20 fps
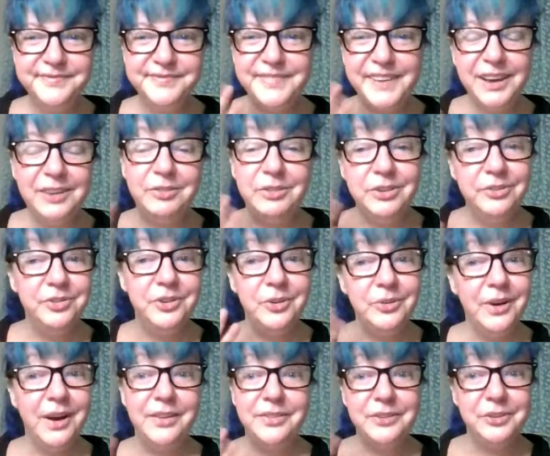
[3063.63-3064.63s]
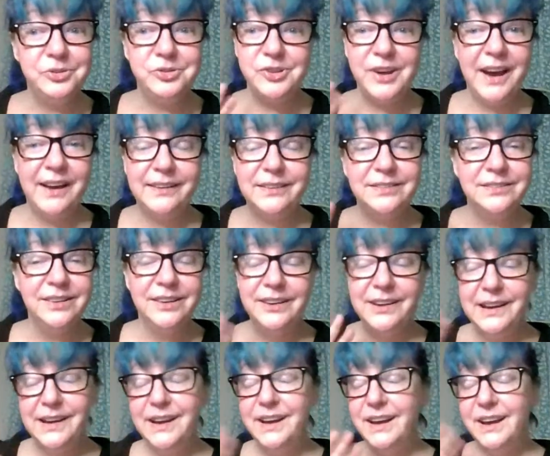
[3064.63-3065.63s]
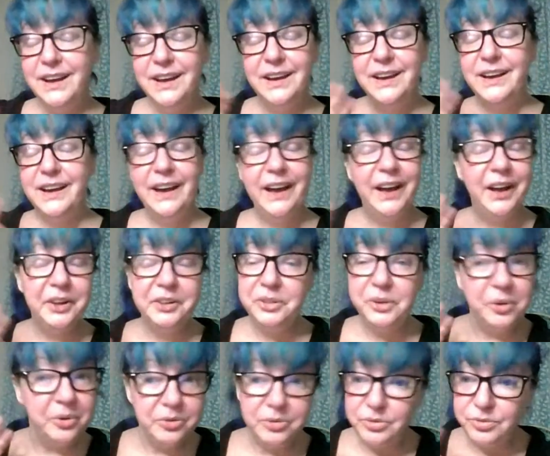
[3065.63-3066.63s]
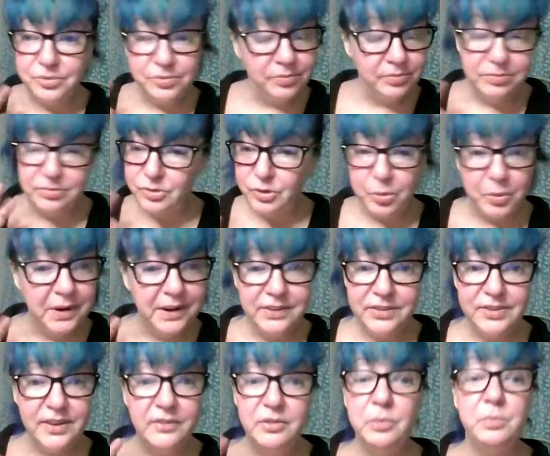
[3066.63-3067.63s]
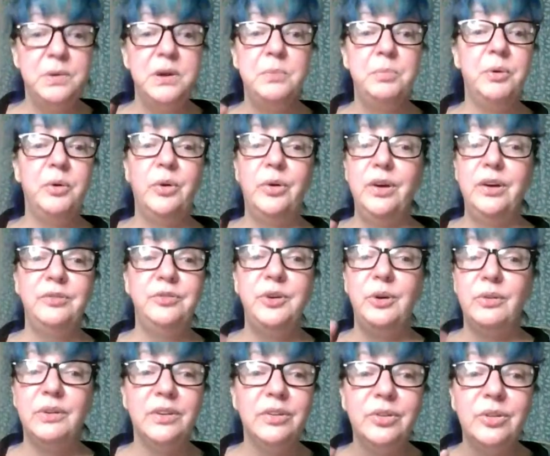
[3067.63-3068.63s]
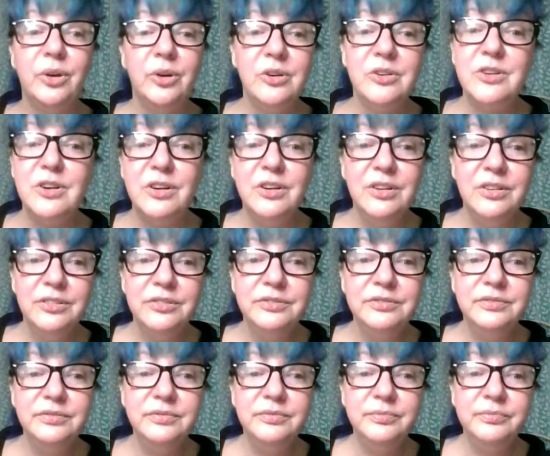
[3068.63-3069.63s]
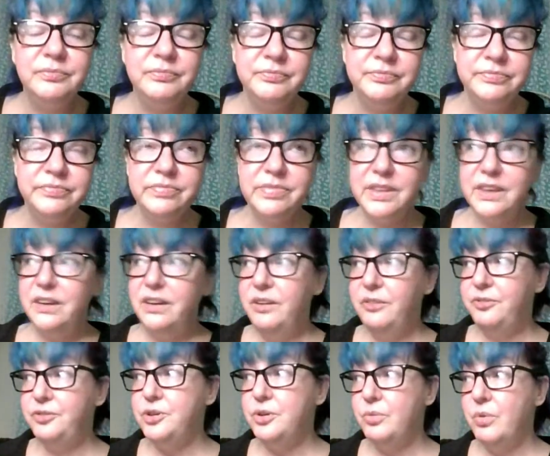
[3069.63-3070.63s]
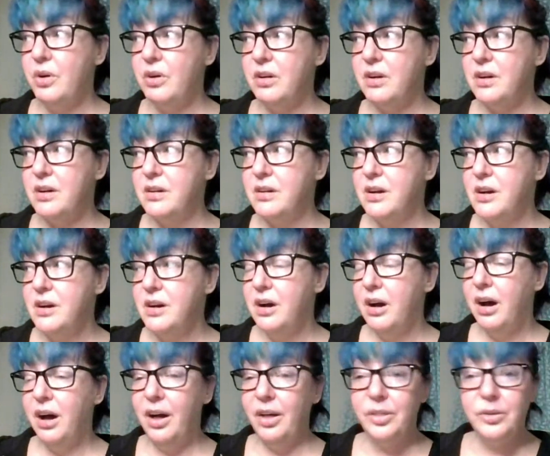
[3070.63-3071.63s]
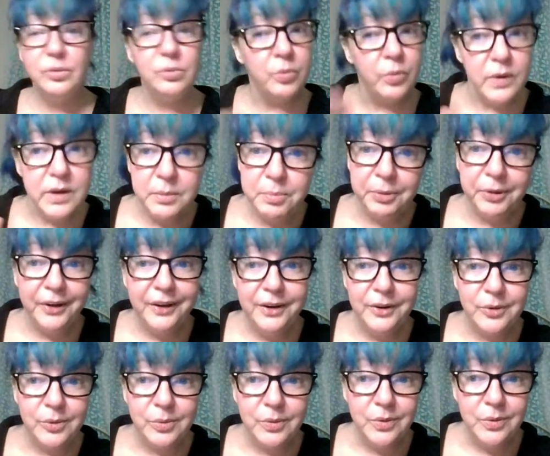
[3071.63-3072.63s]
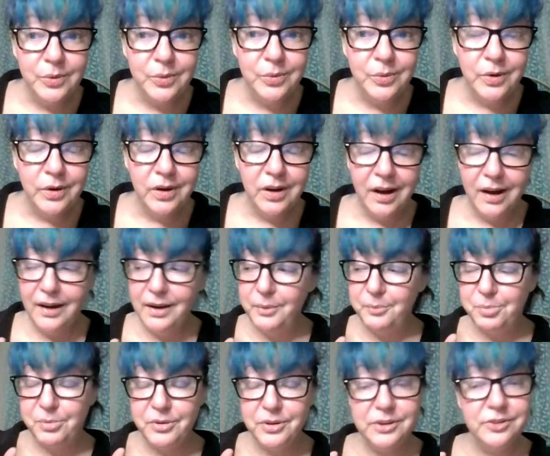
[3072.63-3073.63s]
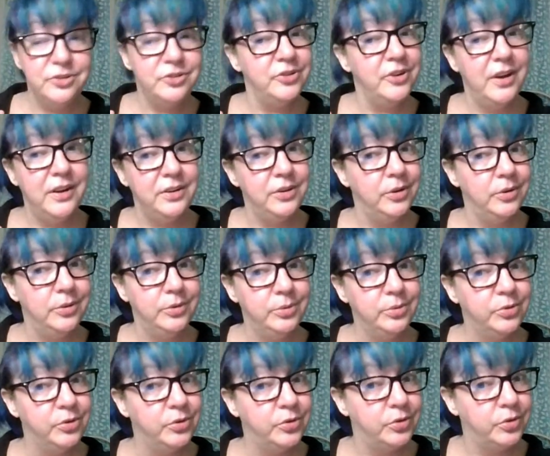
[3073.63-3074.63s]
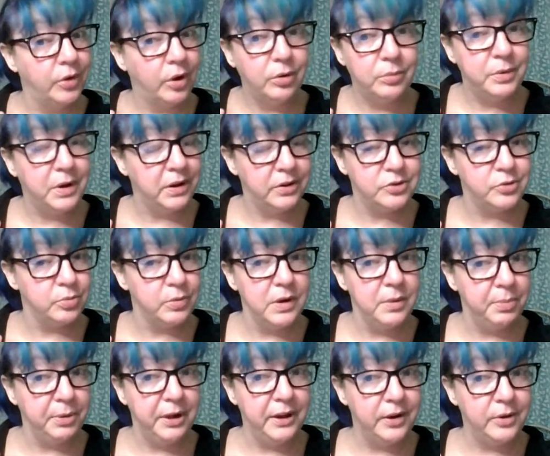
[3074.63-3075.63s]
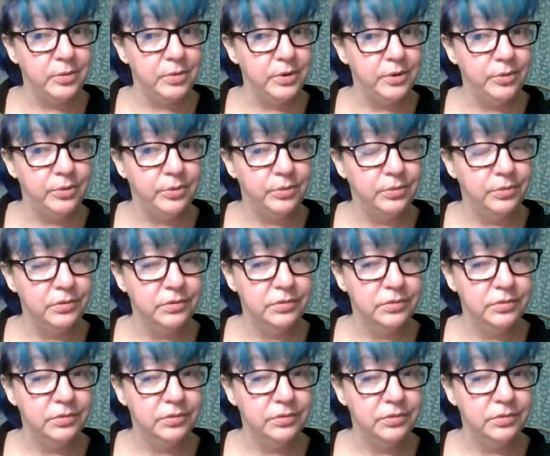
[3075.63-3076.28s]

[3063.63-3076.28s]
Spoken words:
Even if you're not in the chat, hello, 27 people. If you're a lurker, if you are on the replay crew, I appreciate you so much, replay crew.